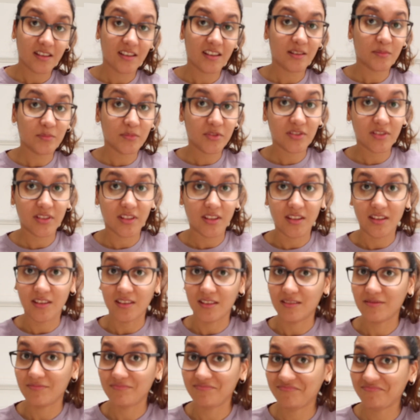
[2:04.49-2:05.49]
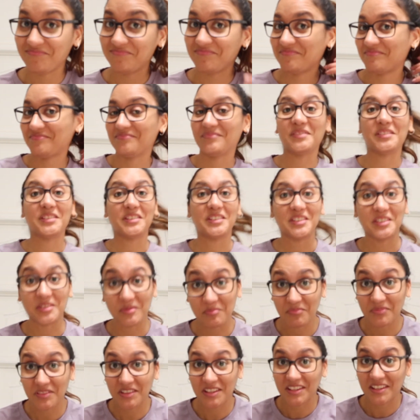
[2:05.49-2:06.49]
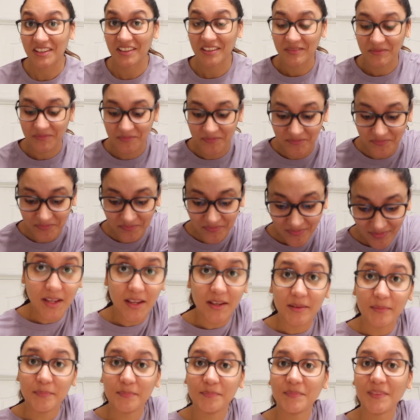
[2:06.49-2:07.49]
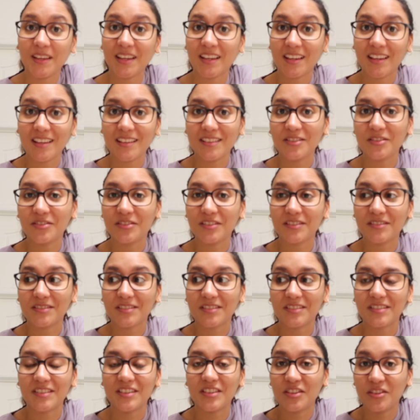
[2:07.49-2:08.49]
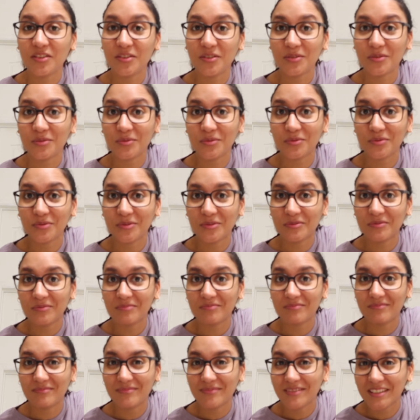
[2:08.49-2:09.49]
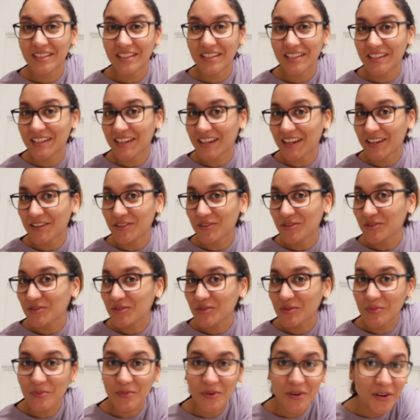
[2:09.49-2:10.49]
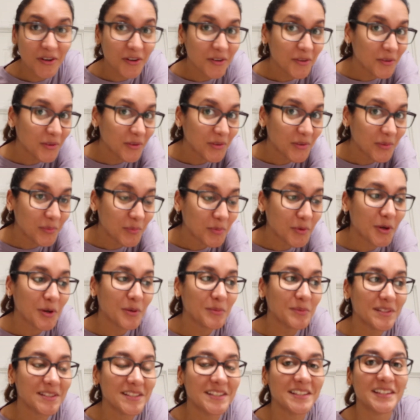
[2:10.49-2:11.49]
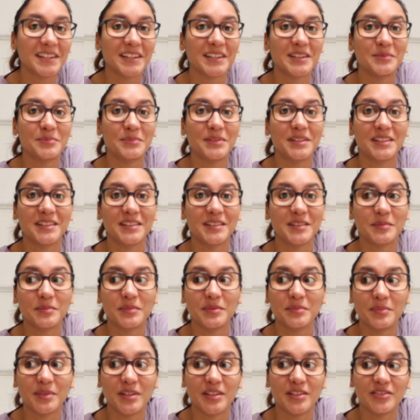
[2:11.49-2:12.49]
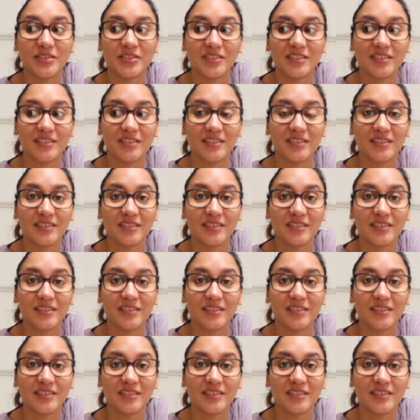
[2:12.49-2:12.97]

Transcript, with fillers: I'm seeing something. Yeah, I guess I'll see you tonight or tomorrow. Probably tonight because I'm impatient.